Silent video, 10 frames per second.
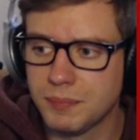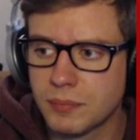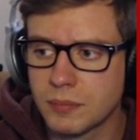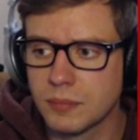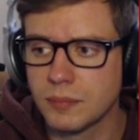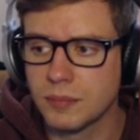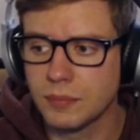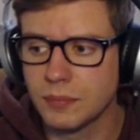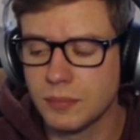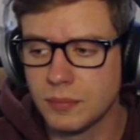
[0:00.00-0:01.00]

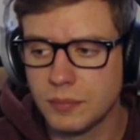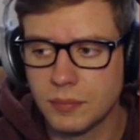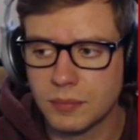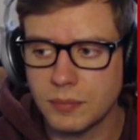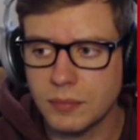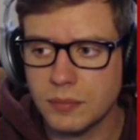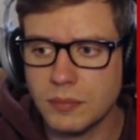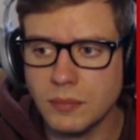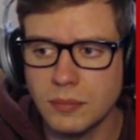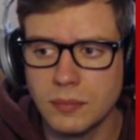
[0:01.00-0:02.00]

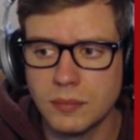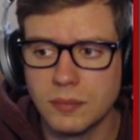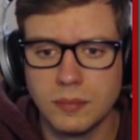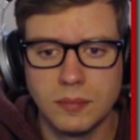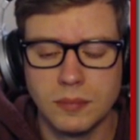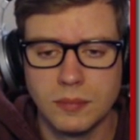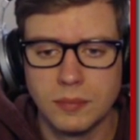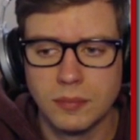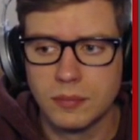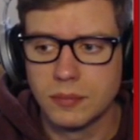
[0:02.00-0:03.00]

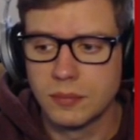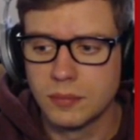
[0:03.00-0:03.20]
(no one is talking)